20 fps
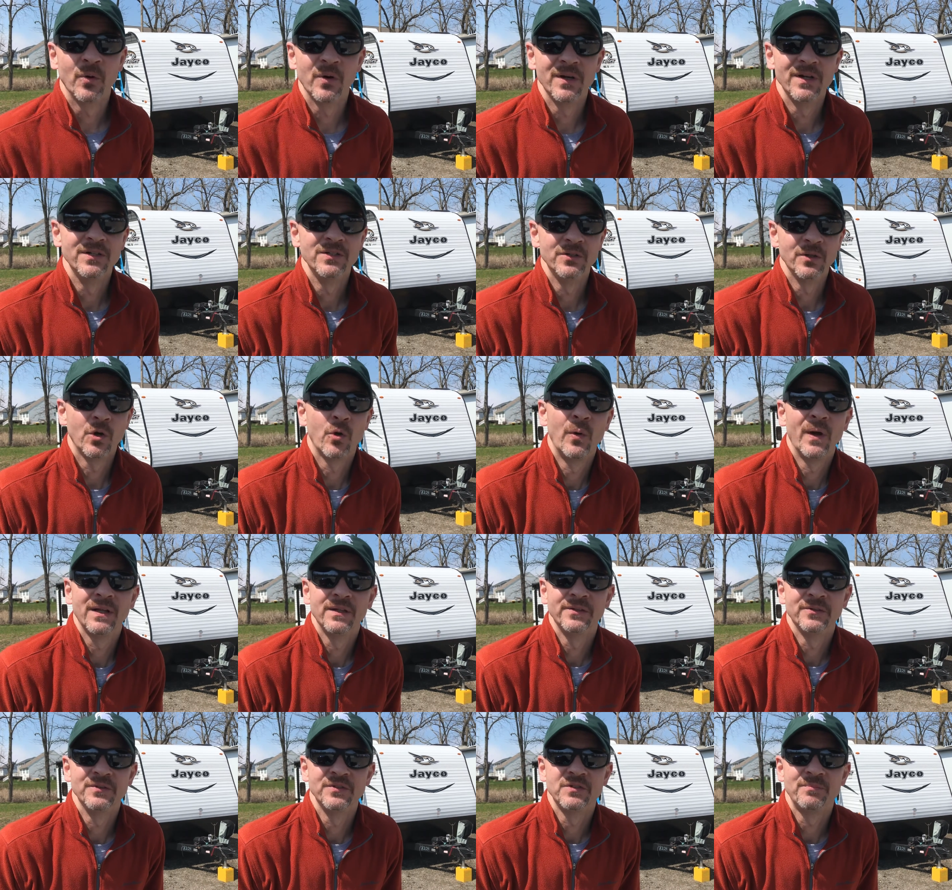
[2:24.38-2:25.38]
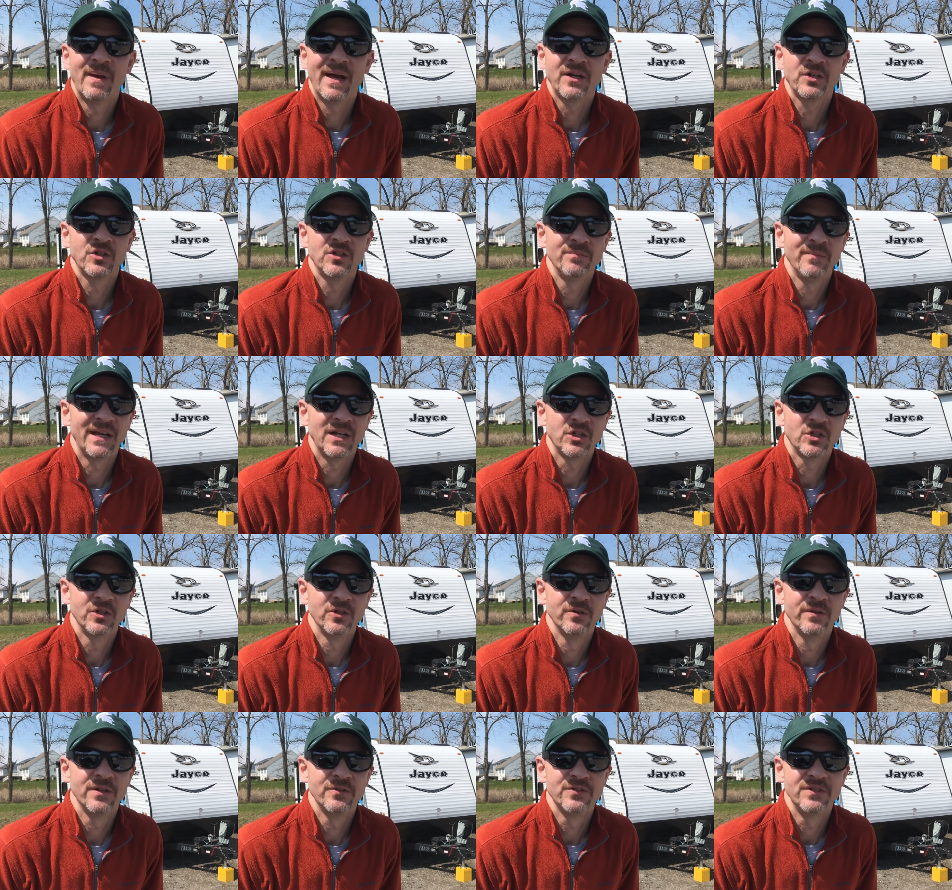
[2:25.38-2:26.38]
going to do a quick little inspection, make
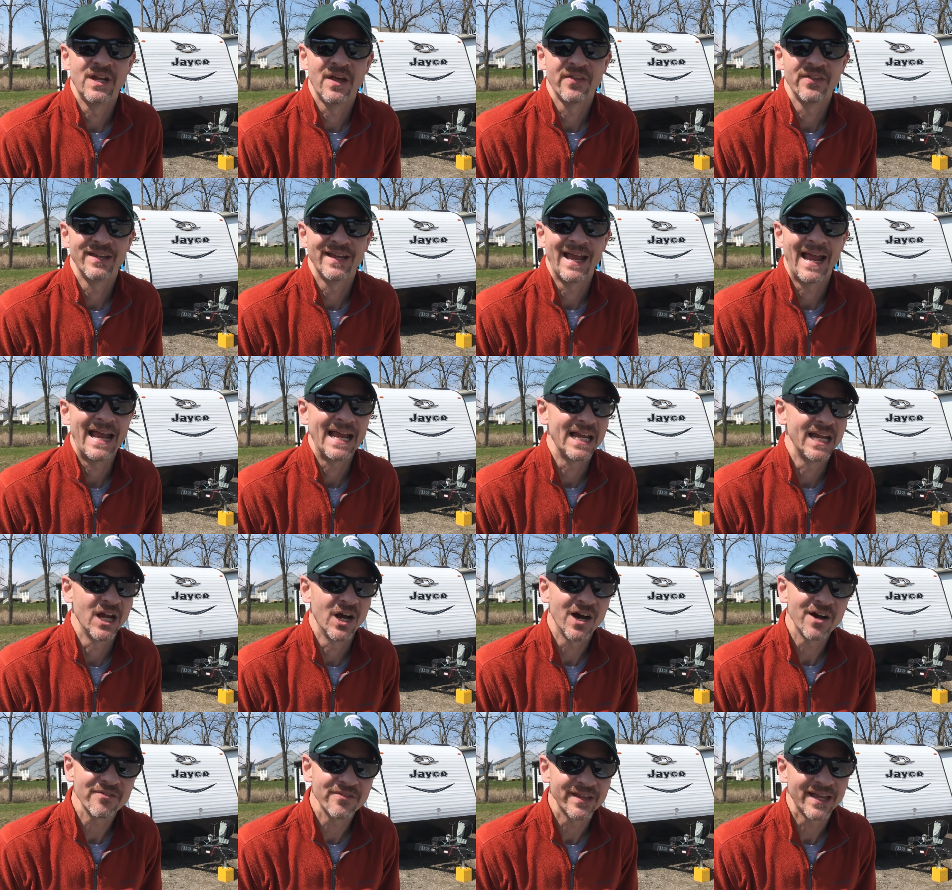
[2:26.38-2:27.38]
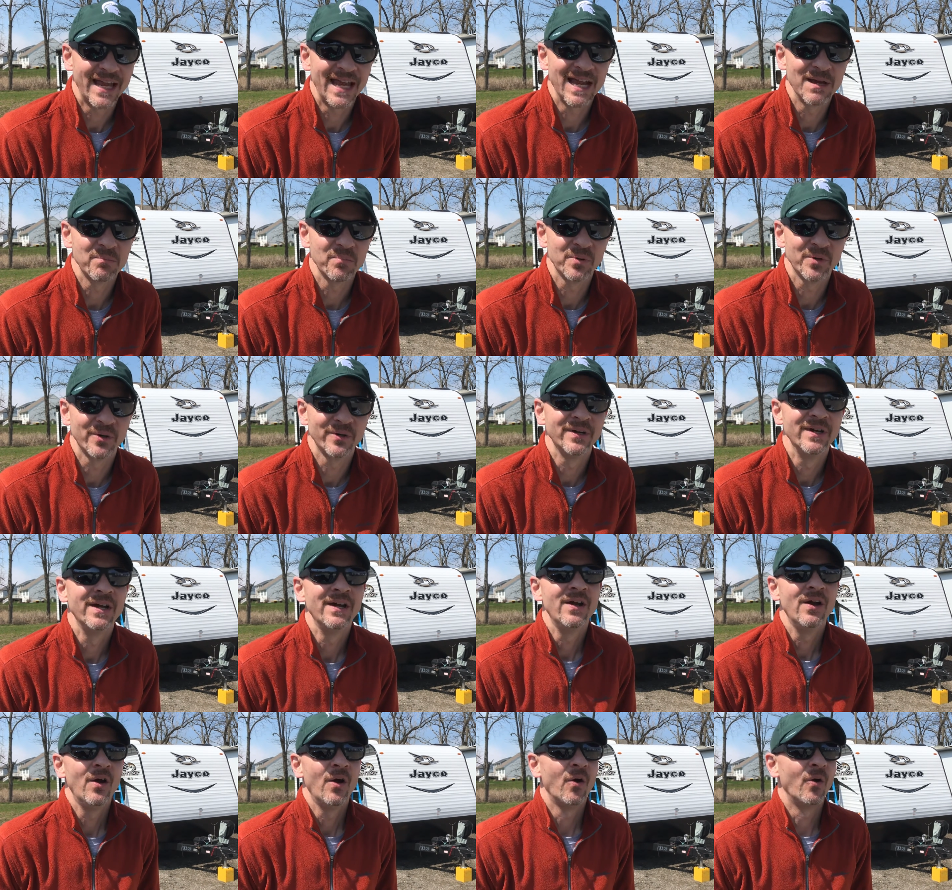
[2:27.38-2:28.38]
sure there's nothing hanging off the camper
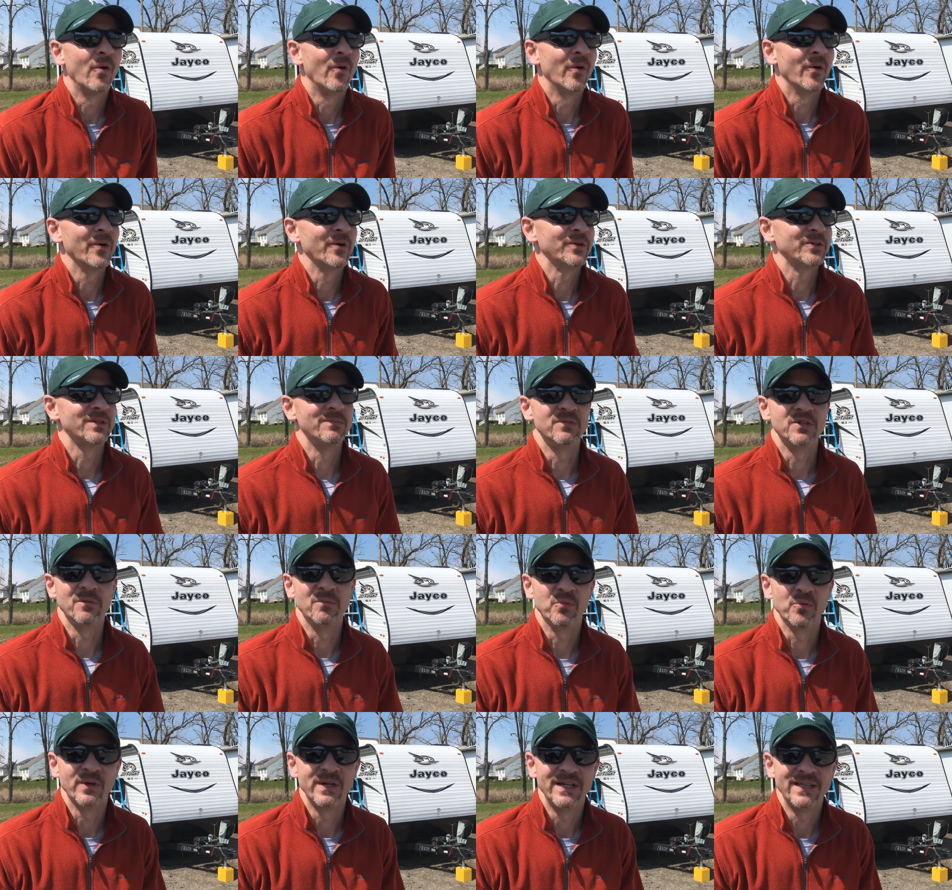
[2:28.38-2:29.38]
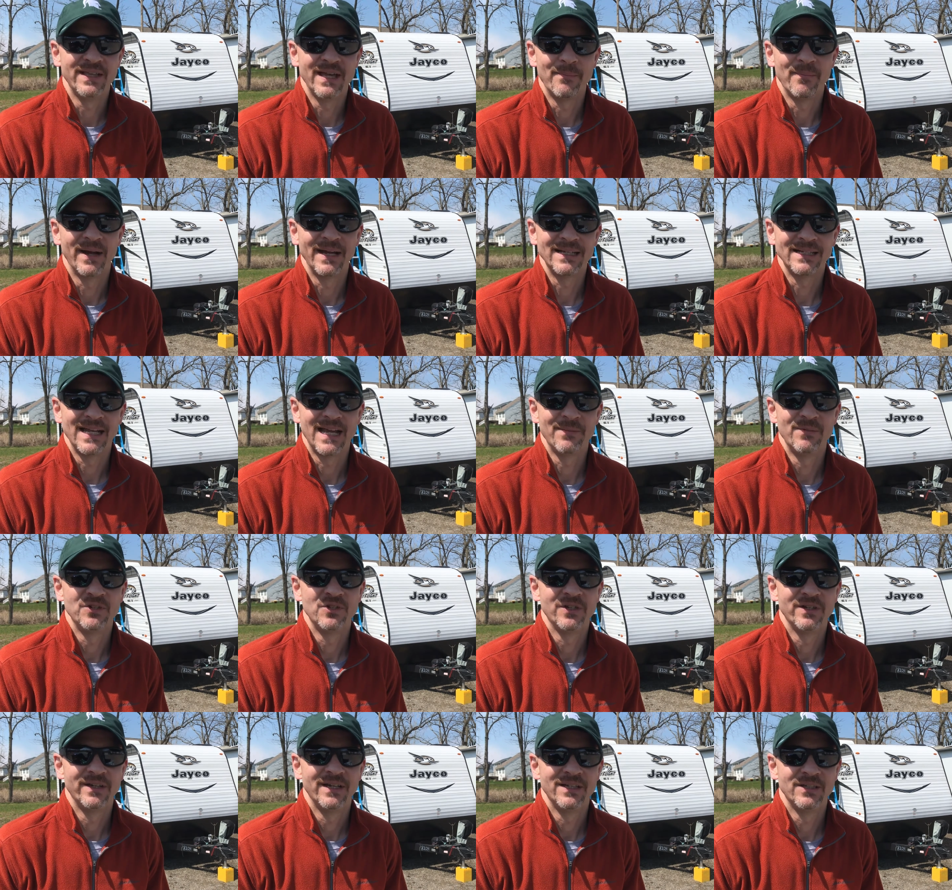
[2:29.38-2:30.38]
or some debris that might damage
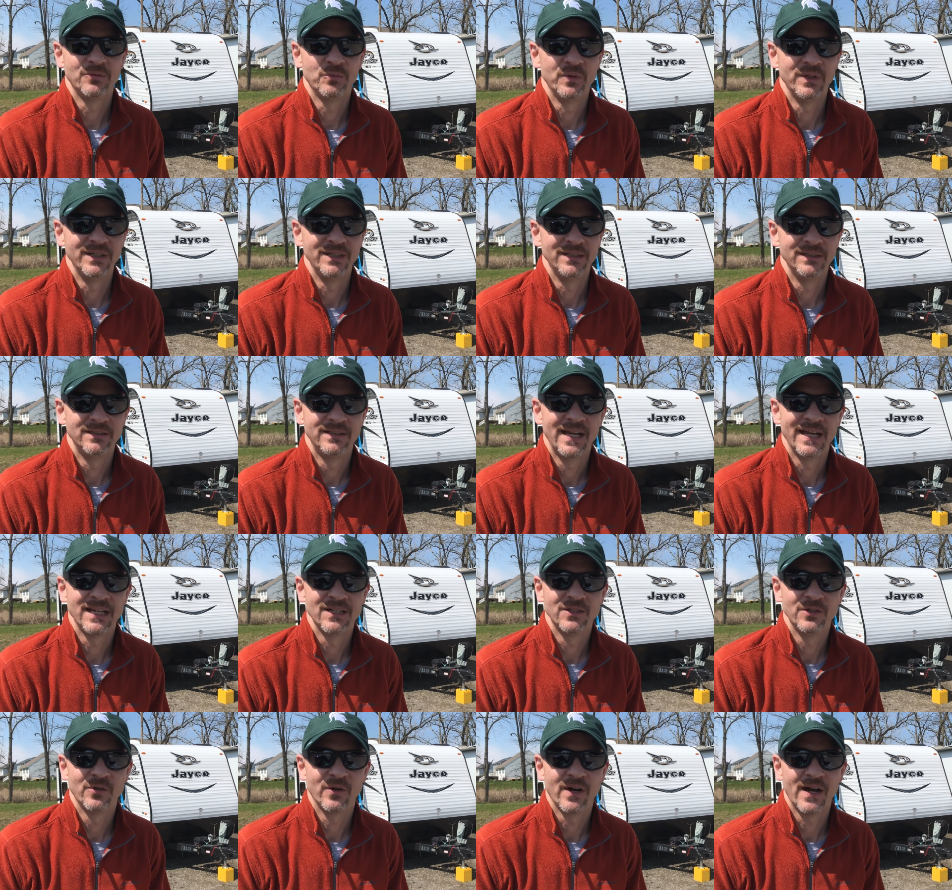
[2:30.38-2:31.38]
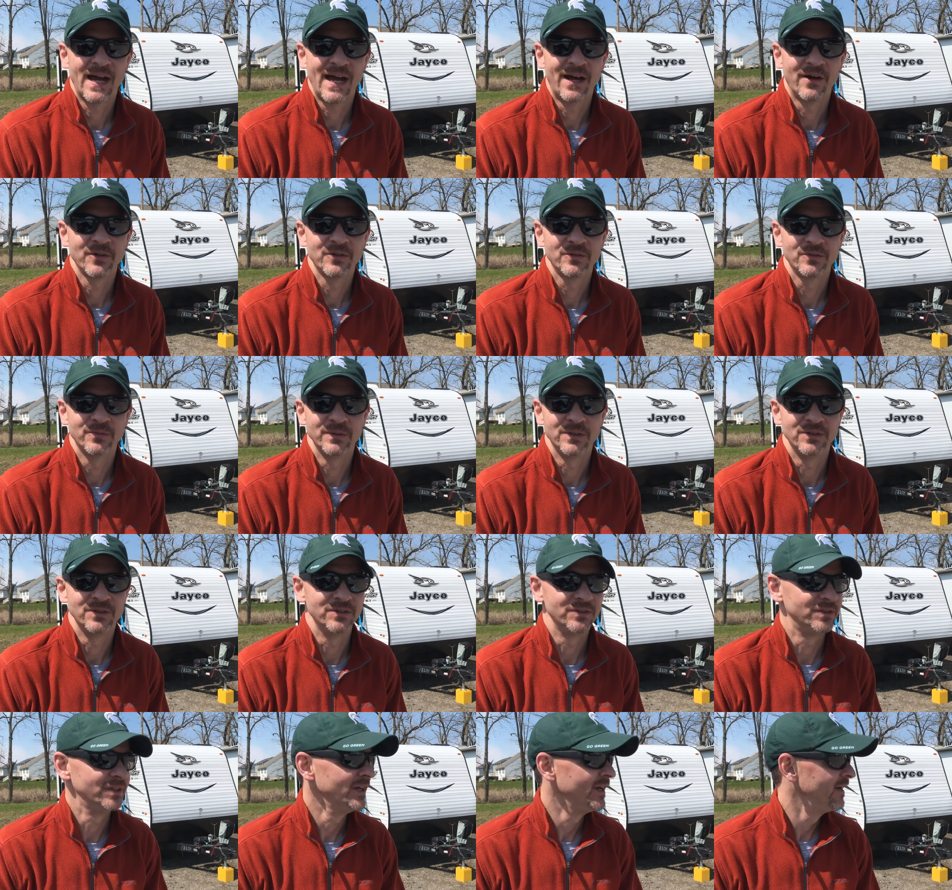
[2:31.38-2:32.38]
it as we take it to our house, which
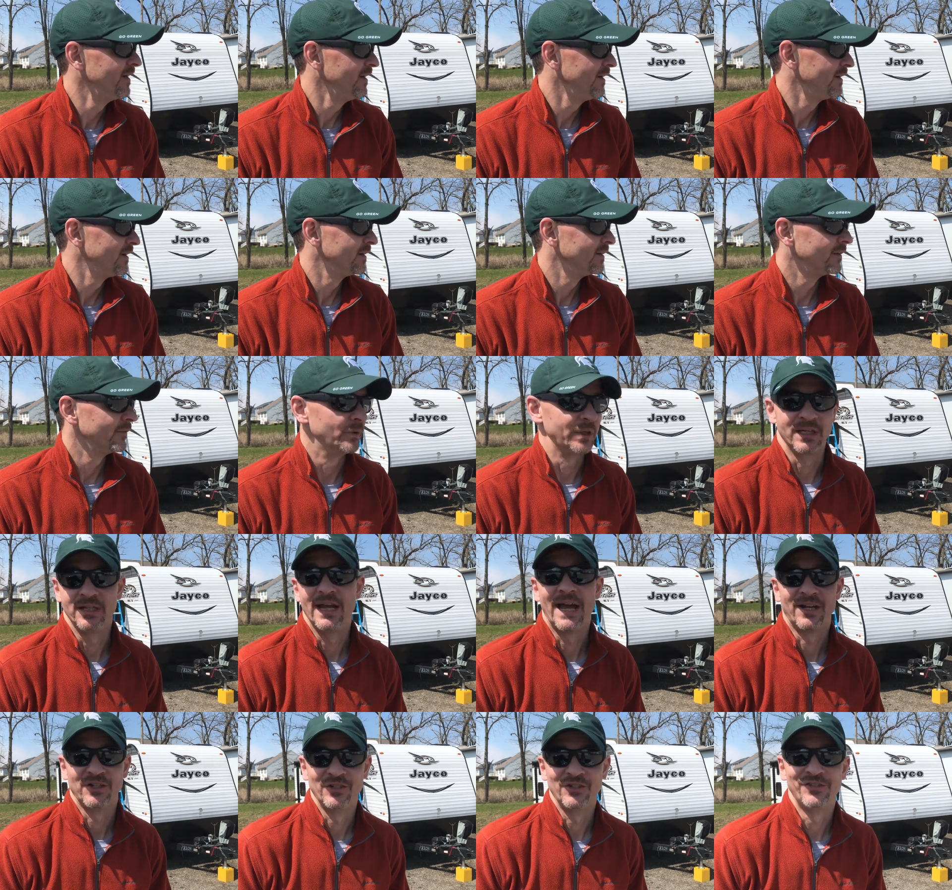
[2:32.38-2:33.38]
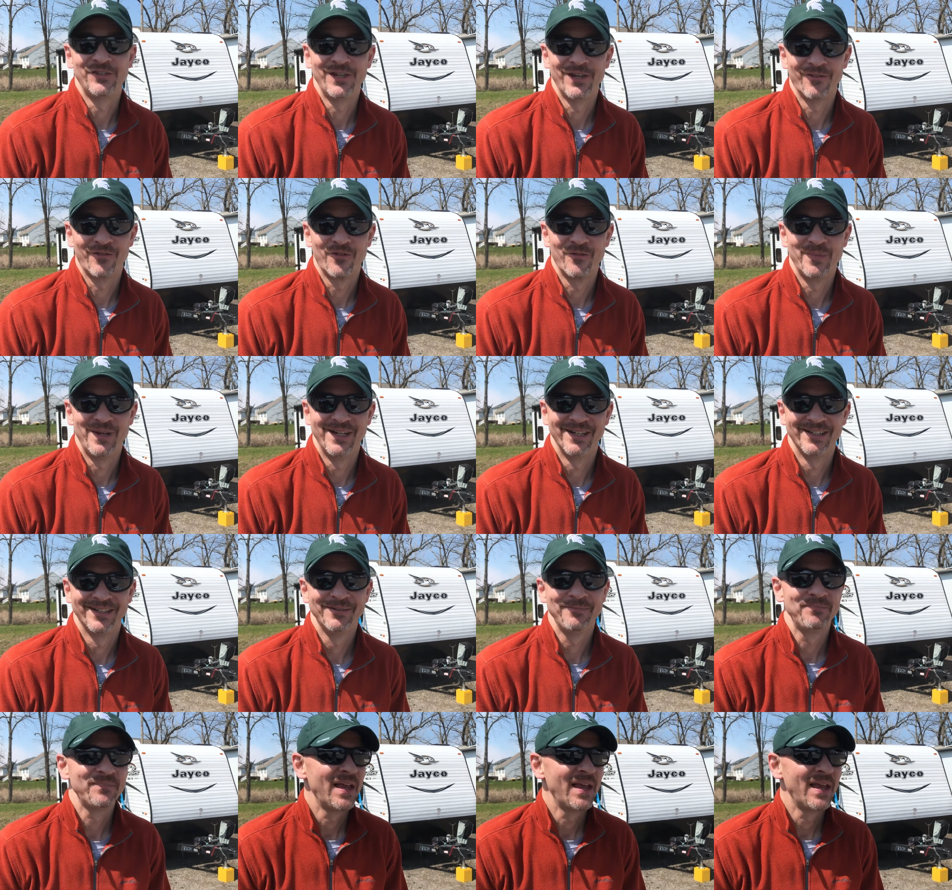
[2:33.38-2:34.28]
is, we can actually see it from here,